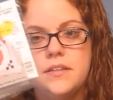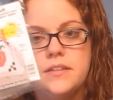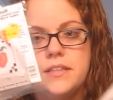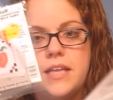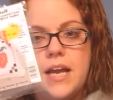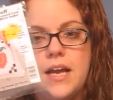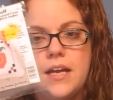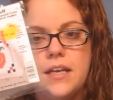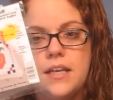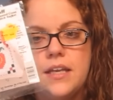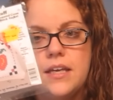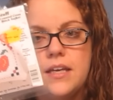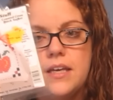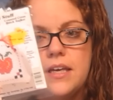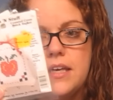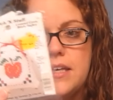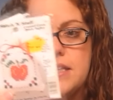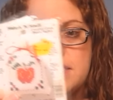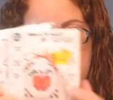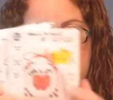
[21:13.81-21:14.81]
tiny
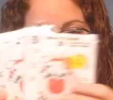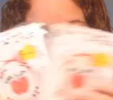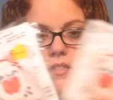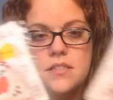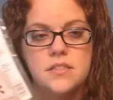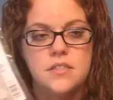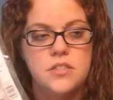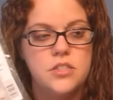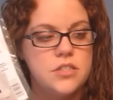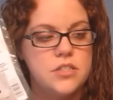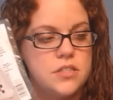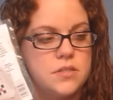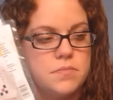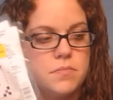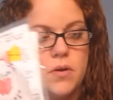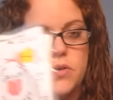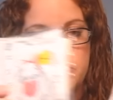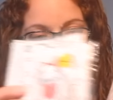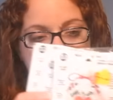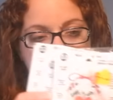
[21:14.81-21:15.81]
chips. Just
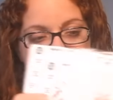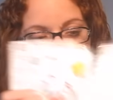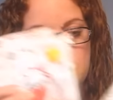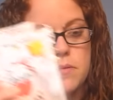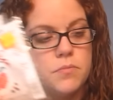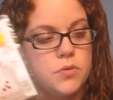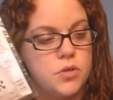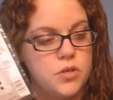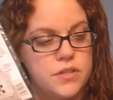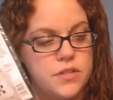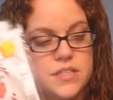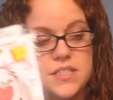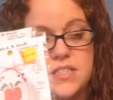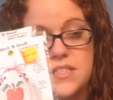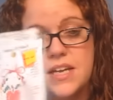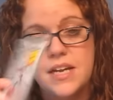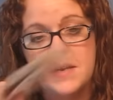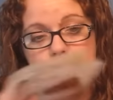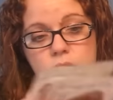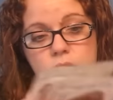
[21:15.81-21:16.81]
most of them are the
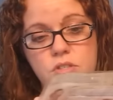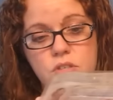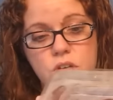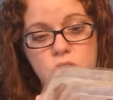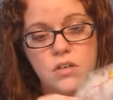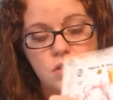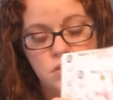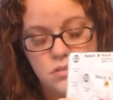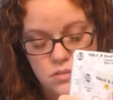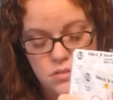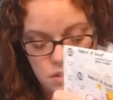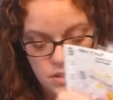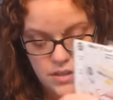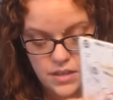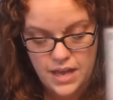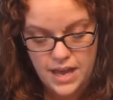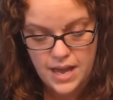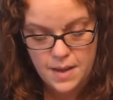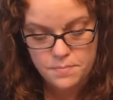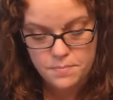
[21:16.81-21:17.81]
same. These are all the
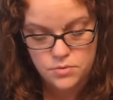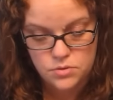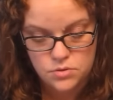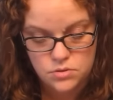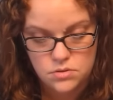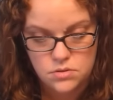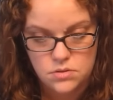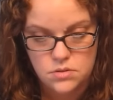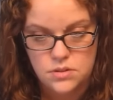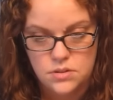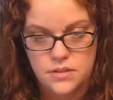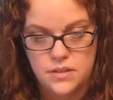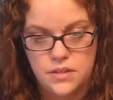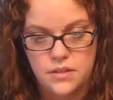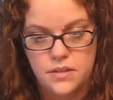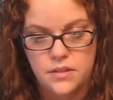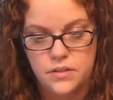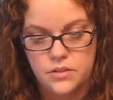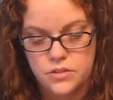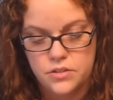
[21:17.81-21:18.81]
apples, and then
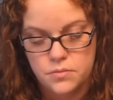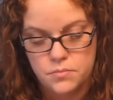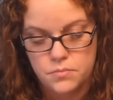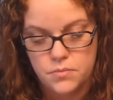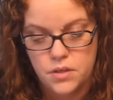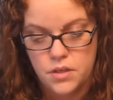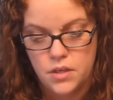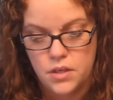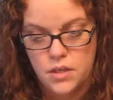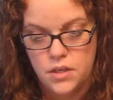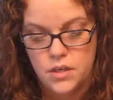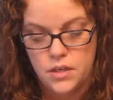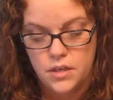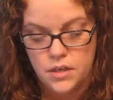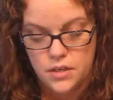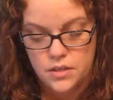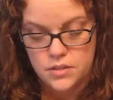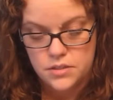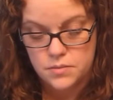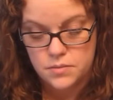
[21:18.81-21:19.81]
there's some
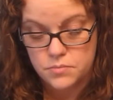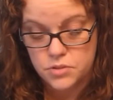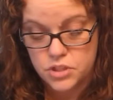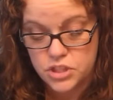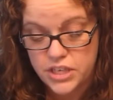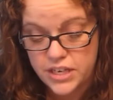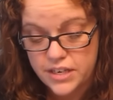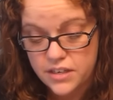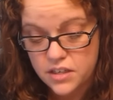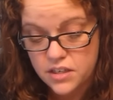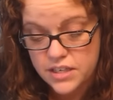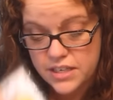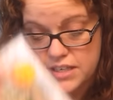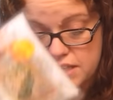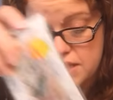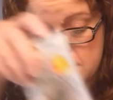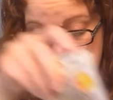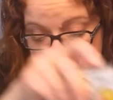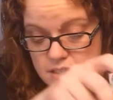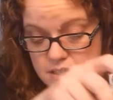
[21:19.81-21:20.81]
some
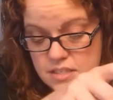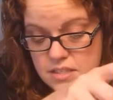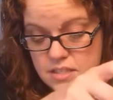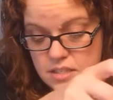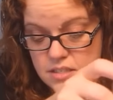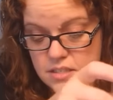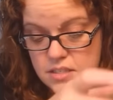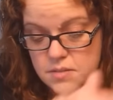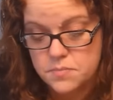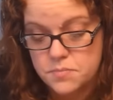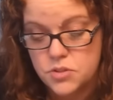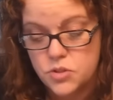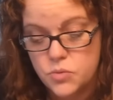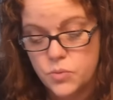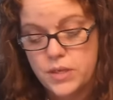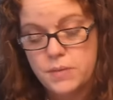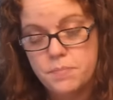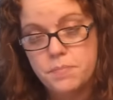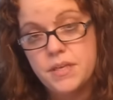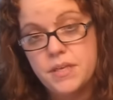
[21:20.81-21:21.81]
cherries and some
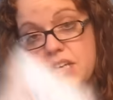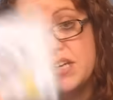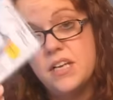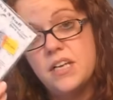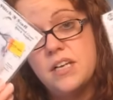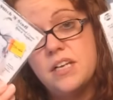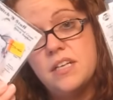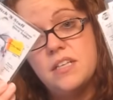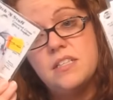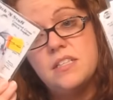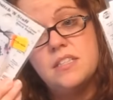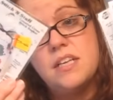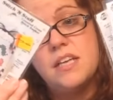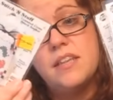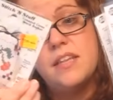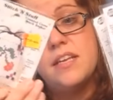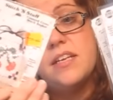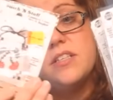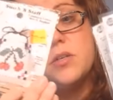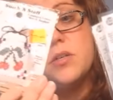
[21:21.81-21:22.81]
sweet peas,
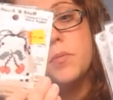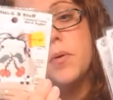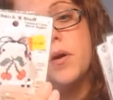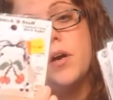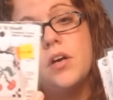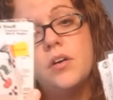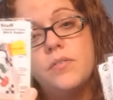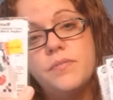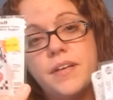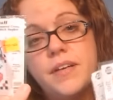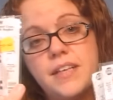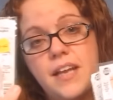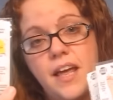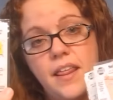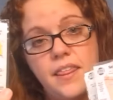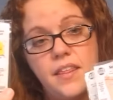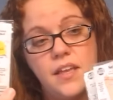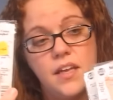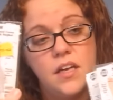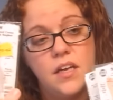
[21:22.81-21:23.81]
and these are perfect, I
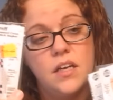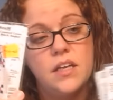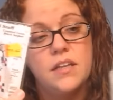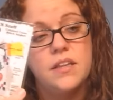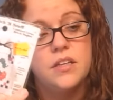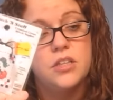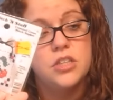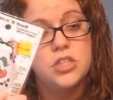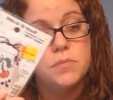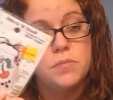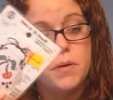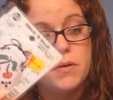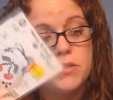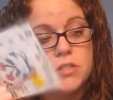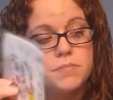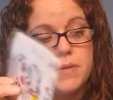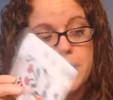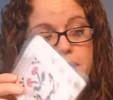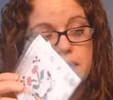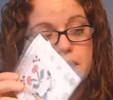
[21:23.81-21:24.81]
think. They're supposed
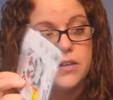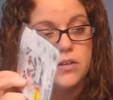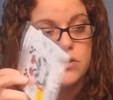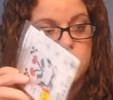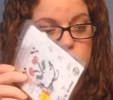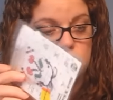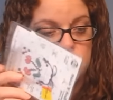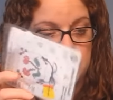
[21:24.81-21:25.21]
to make little